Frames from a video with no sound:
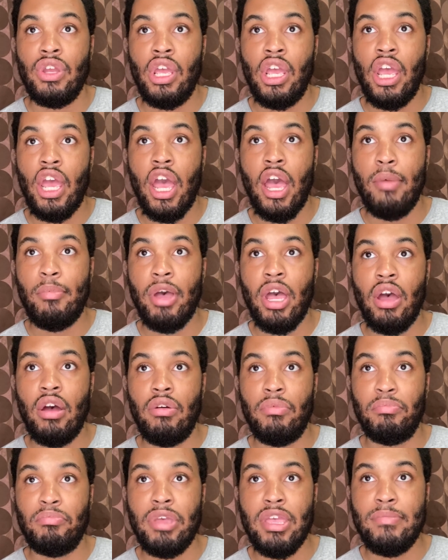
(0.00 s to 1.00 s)

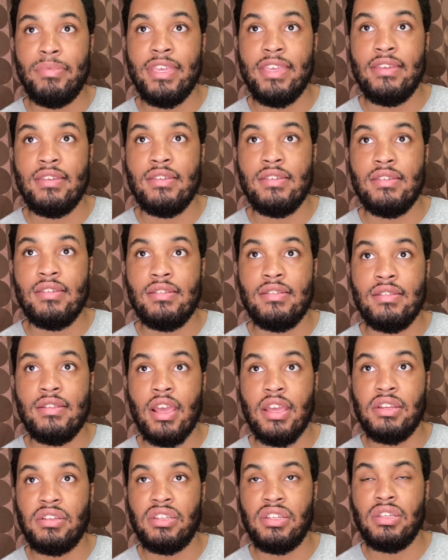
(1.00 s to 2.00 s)
about maybe
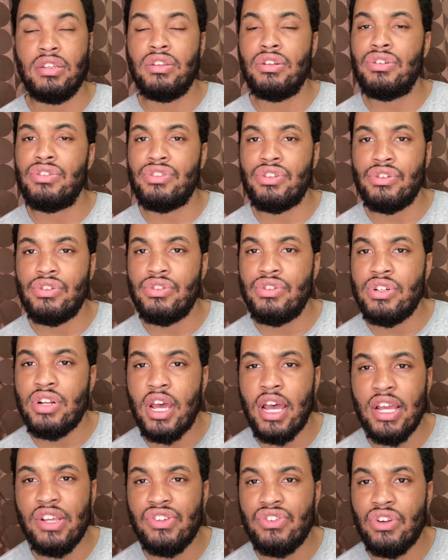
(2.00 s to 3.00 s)
19 years old.
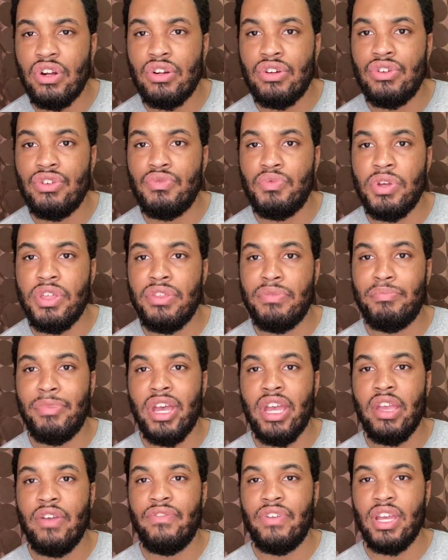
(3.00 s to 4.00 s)
I struggled with
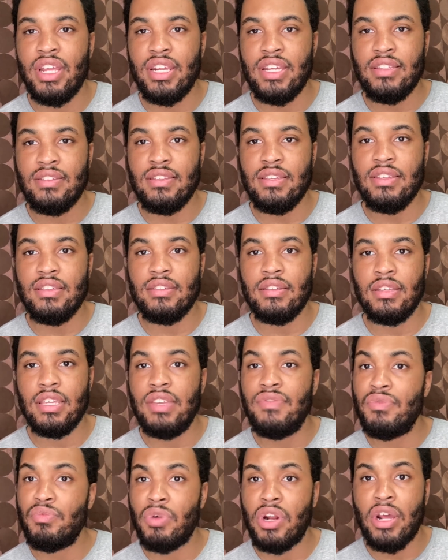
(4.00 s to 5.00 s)
my finances.
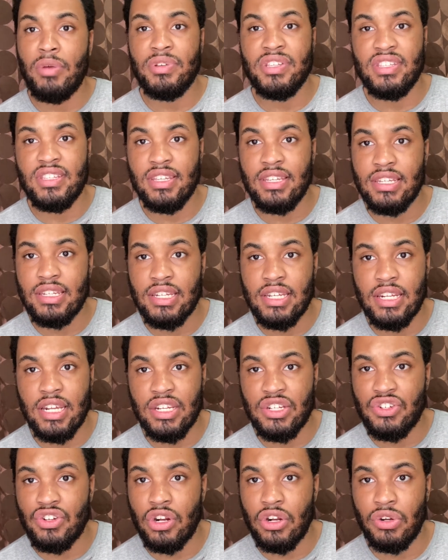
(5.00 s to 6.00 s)
Even when I was 16,
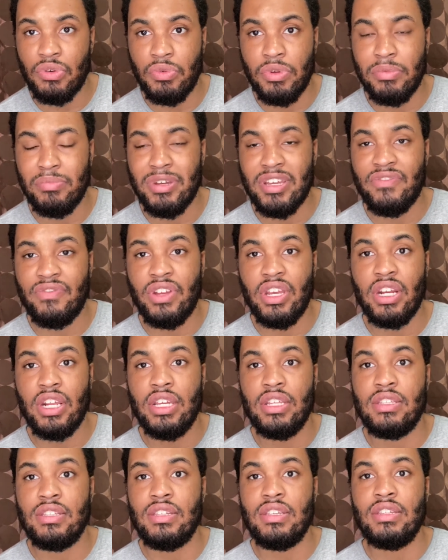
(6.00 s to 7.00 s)
I struggled with my
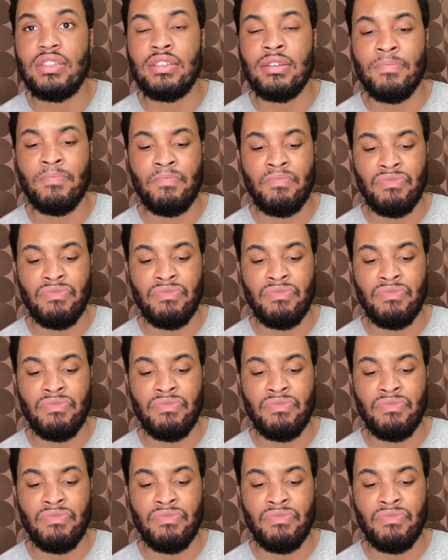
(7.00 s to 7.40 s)
finances.